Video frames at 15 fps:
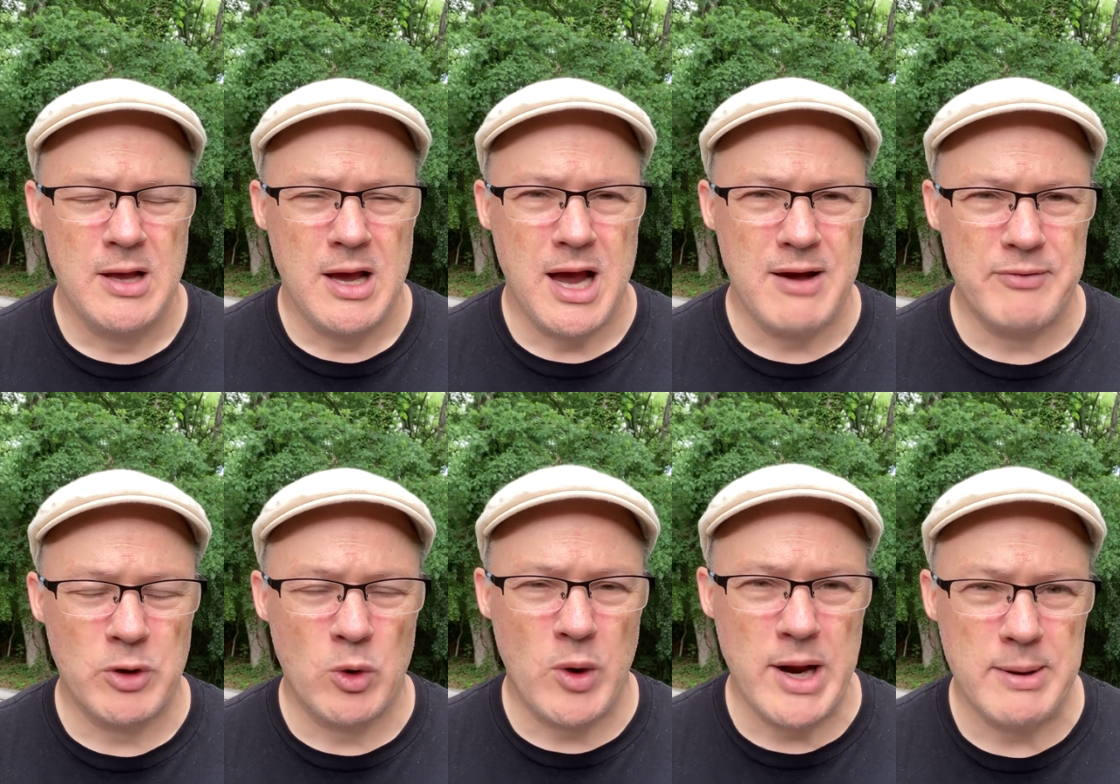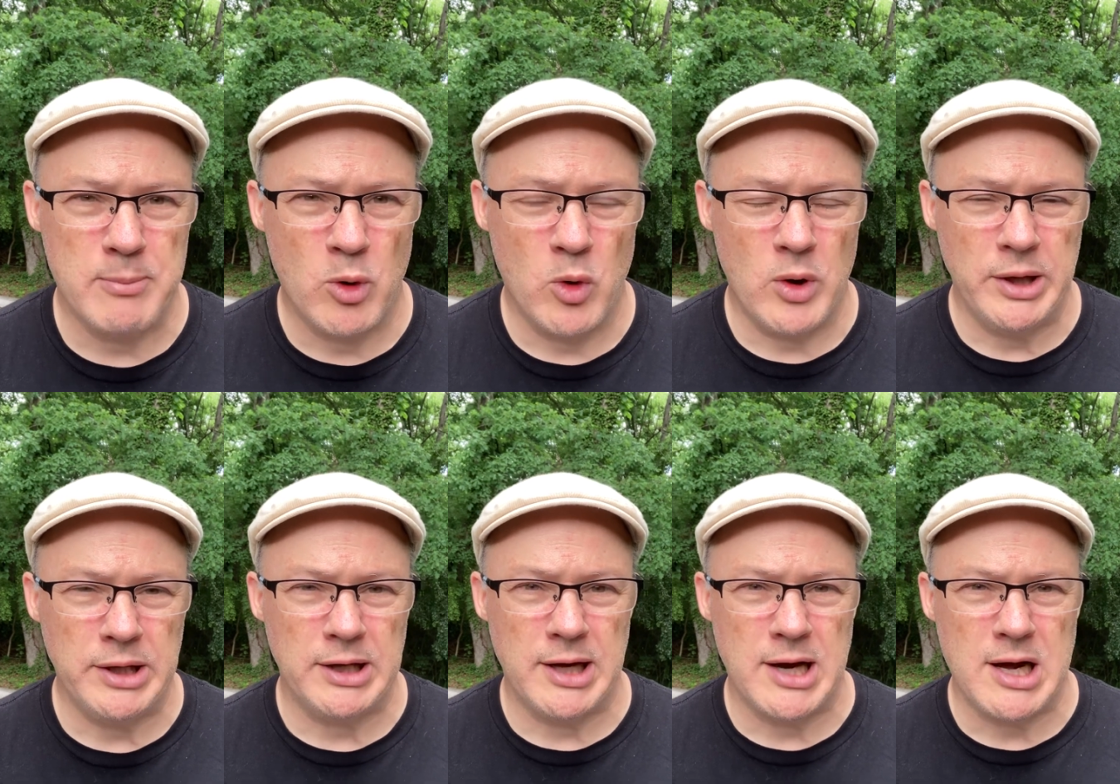Have a great
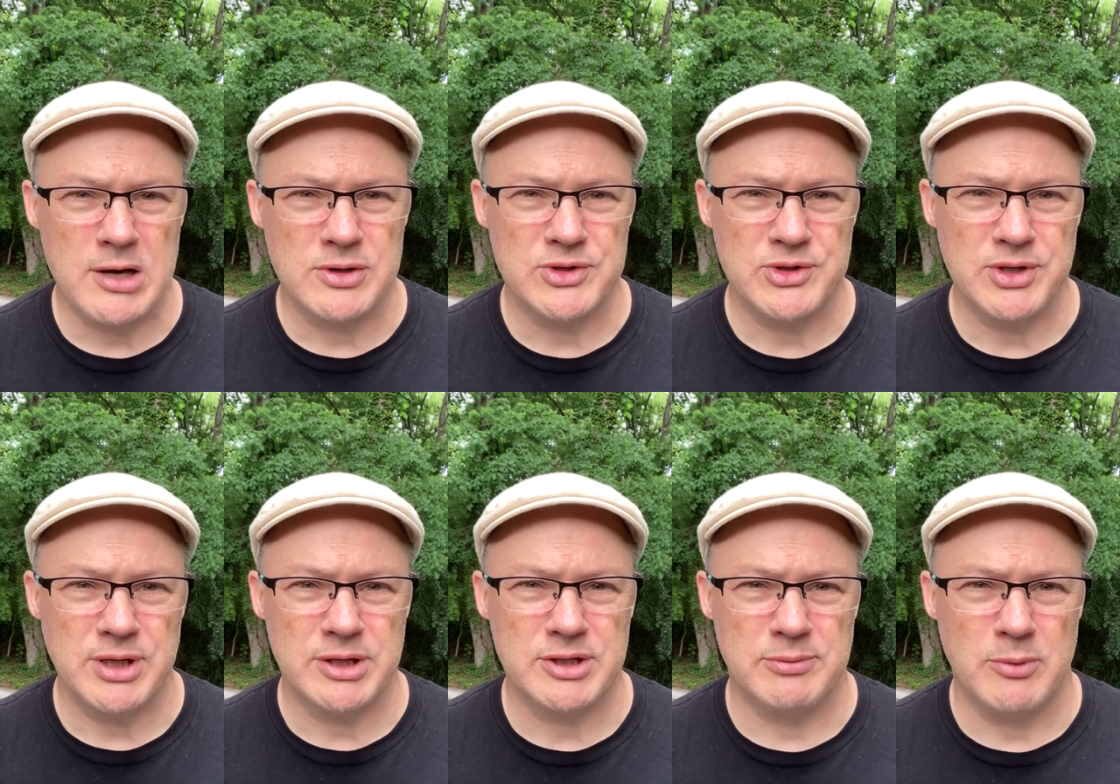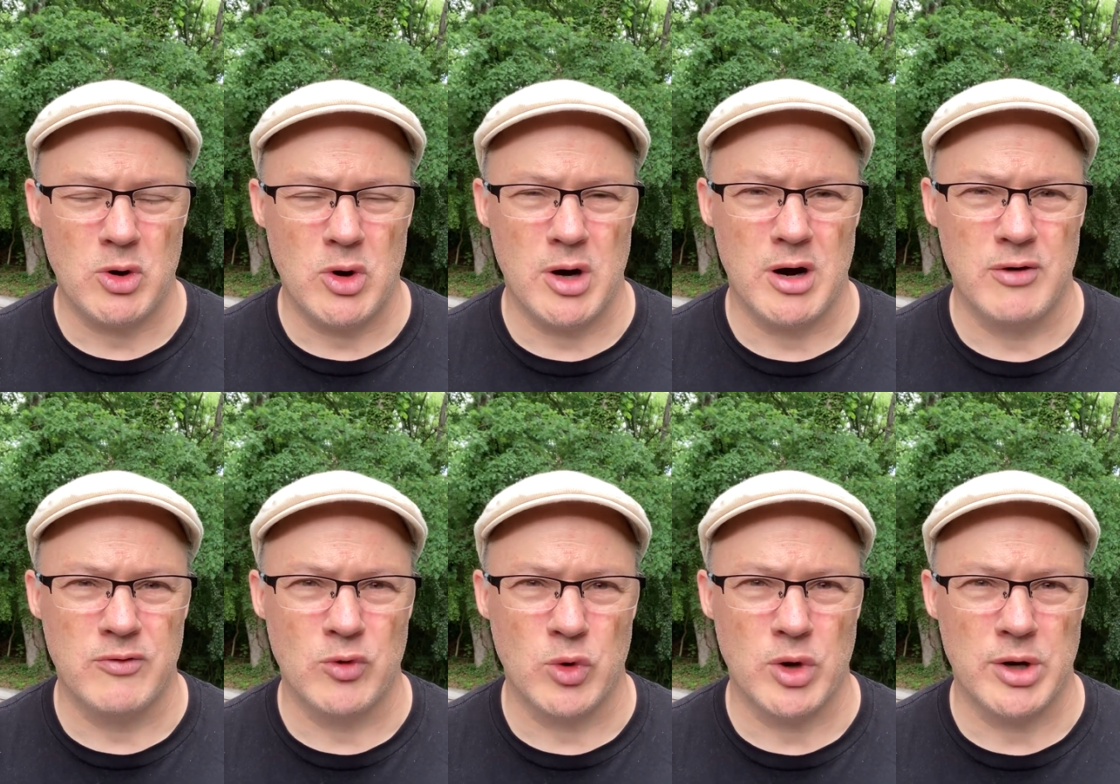morning, and I'll see you tomorrow
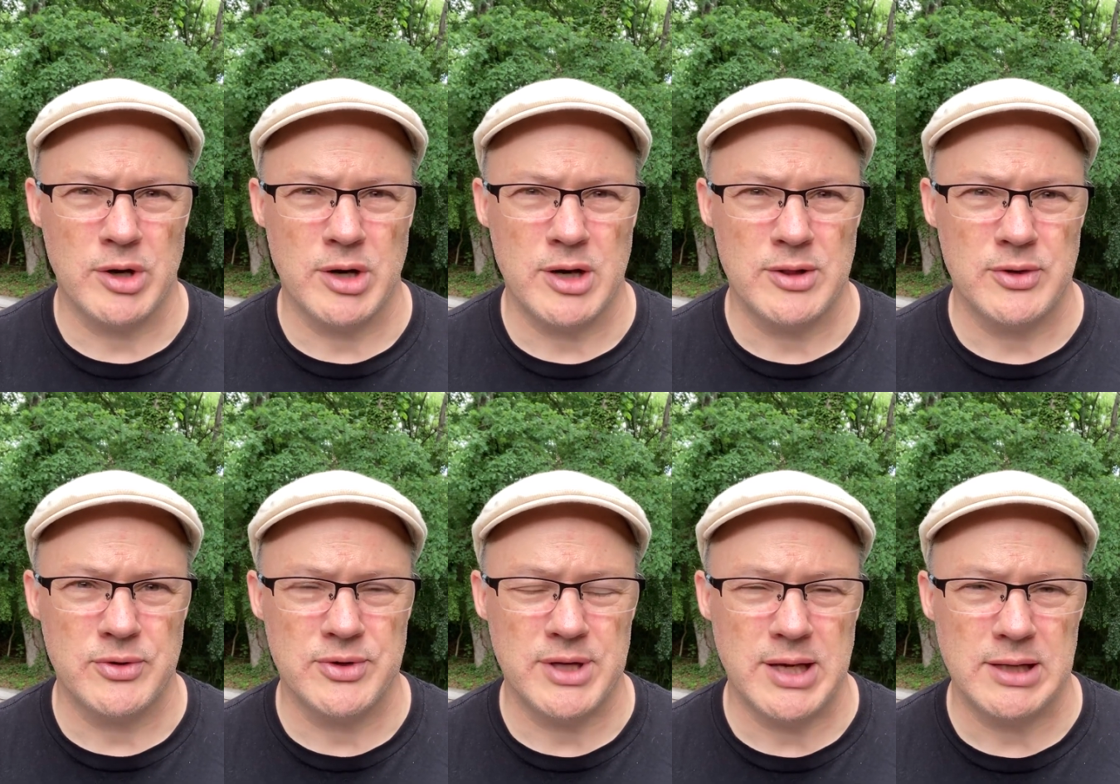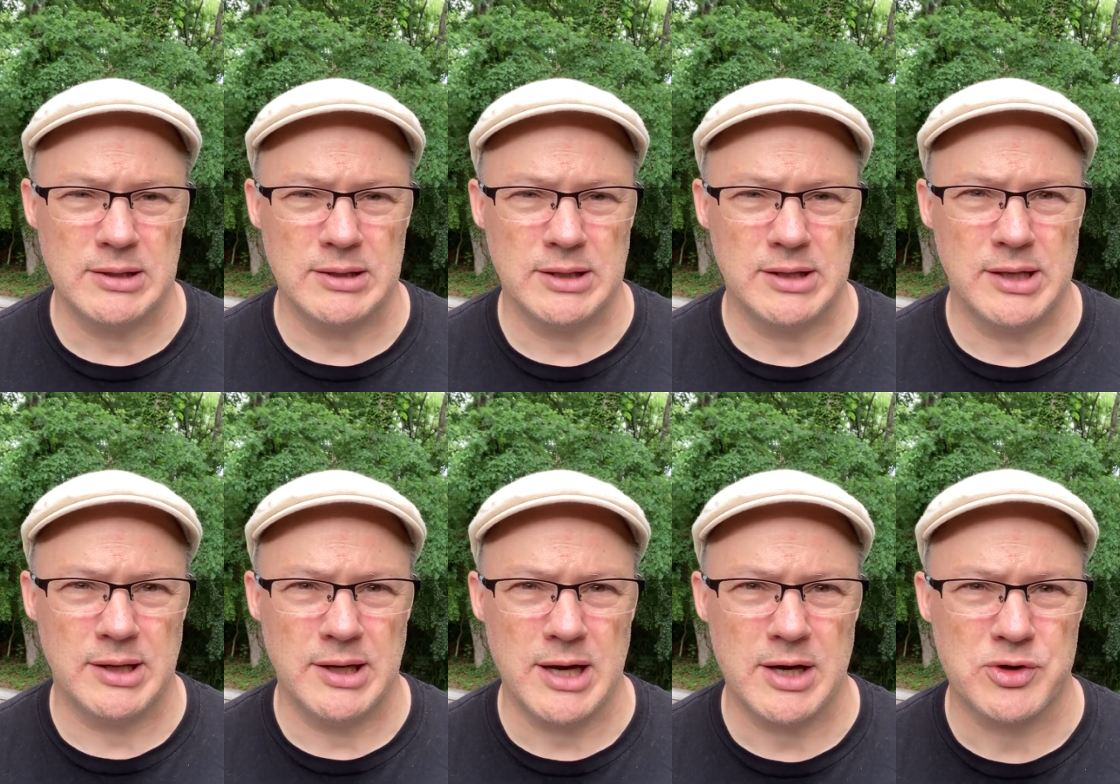for another Daily
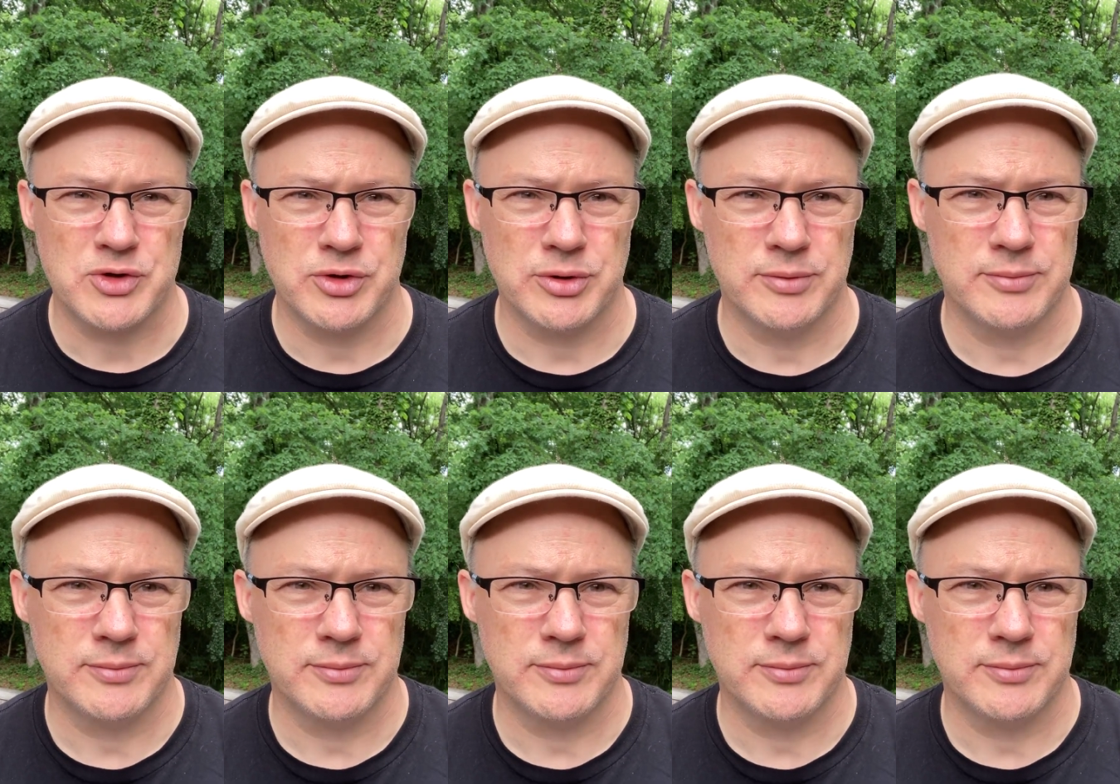Connection.